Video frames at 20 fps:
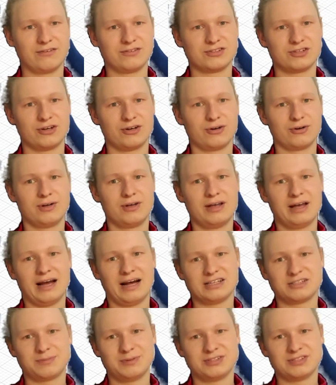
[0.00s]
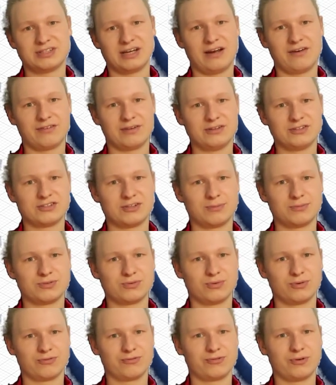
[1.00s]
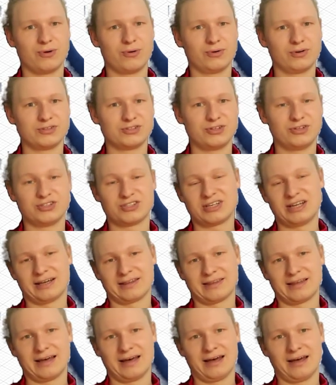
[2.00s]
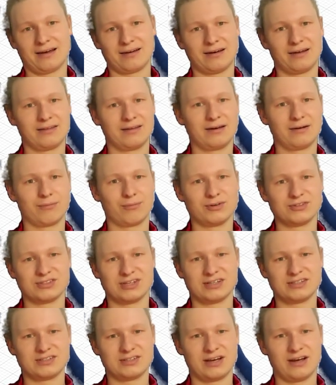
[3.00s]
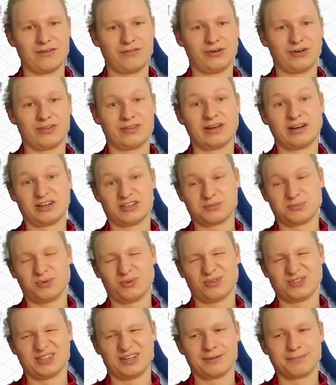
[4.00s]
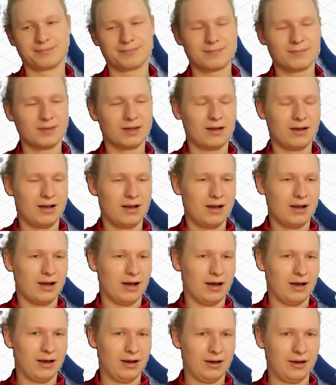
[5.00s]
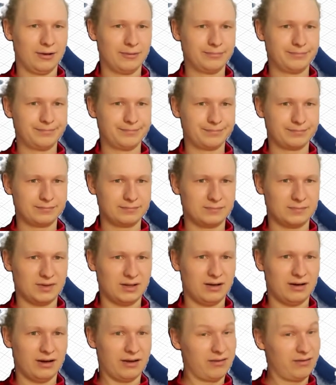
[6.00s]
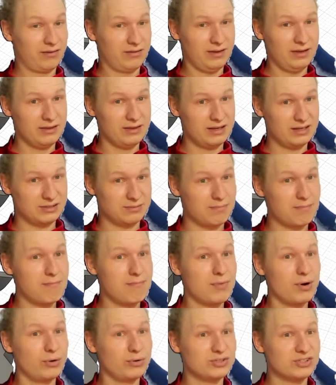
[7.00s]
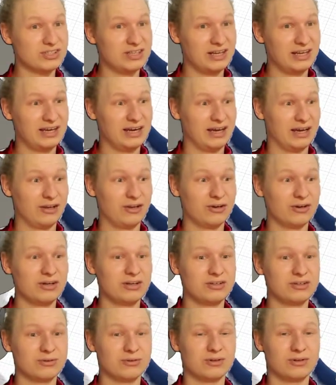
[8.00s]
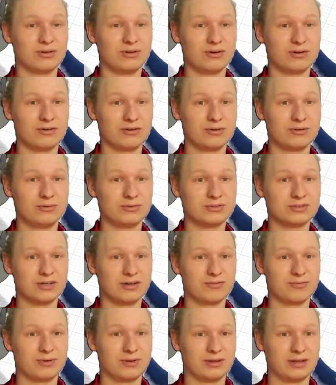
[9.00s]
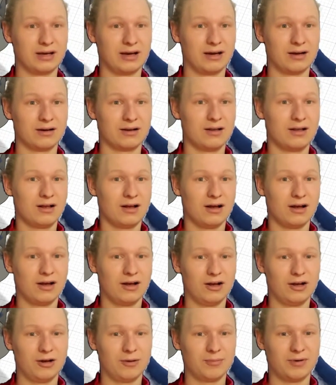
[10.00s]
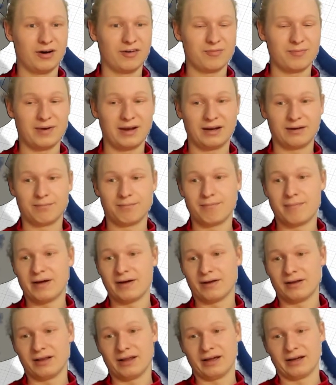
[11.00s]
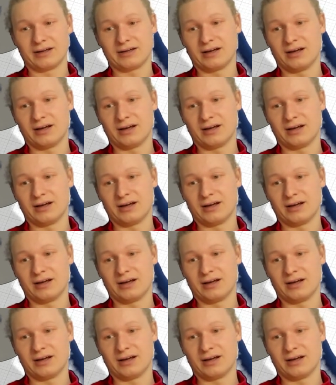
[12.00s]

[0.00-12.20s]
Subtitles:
so it has to be saved in some sort of folder, so you just click there, and then once that's saved, you can then export it. I think that's mostly it. You can do a lot of cool stuff with that. I've made like